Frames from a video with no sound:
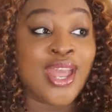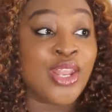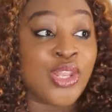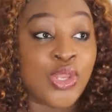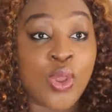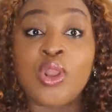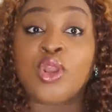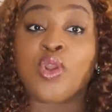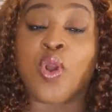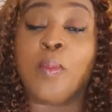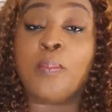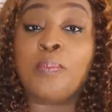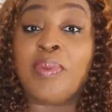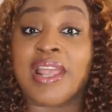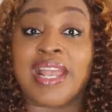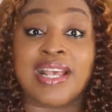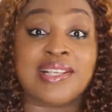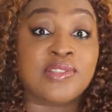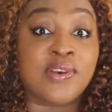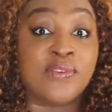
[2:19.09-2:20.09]

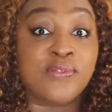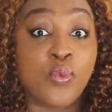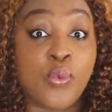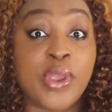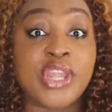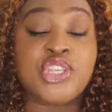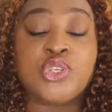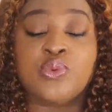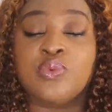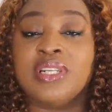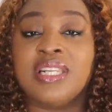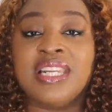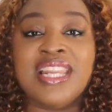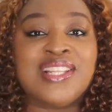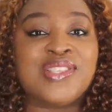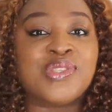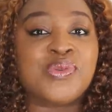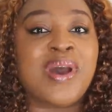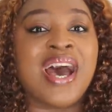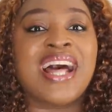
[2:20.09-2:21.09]
non-compliance of which would
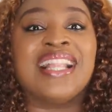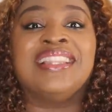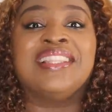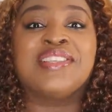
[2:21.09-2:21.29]
lead to her